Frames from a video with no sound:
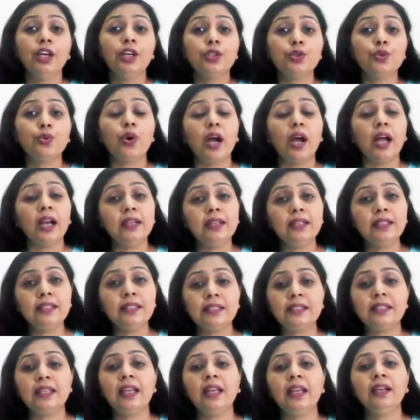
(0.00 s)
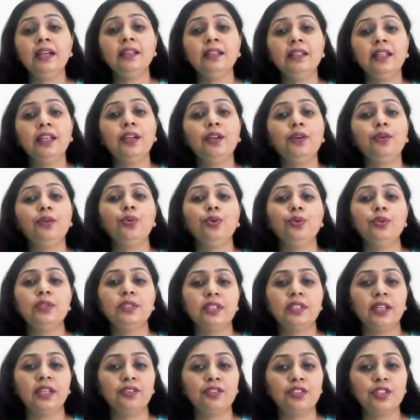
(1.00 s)
to understand their
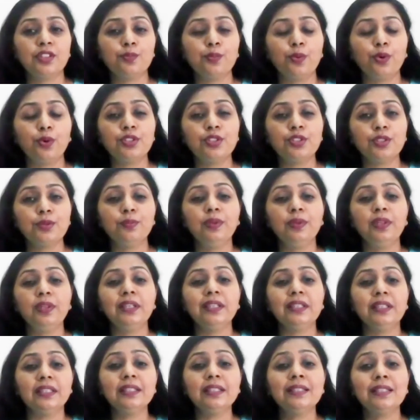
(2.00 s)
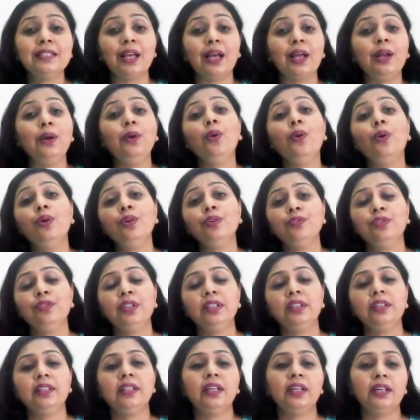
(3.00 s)
roles and responsibilities along
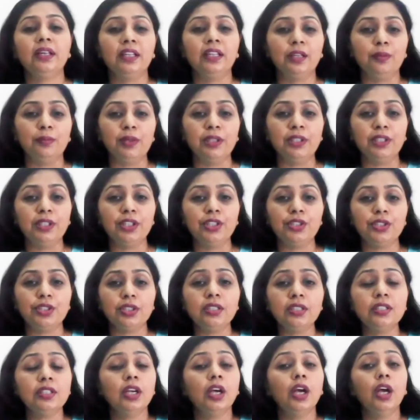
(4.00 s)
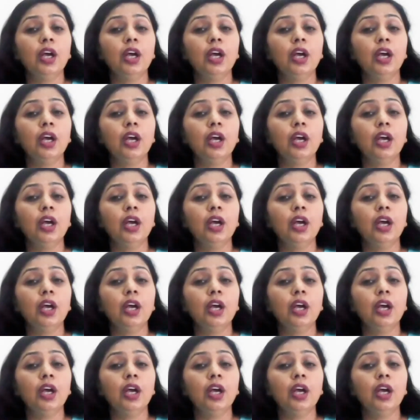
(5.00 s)
with their limitations,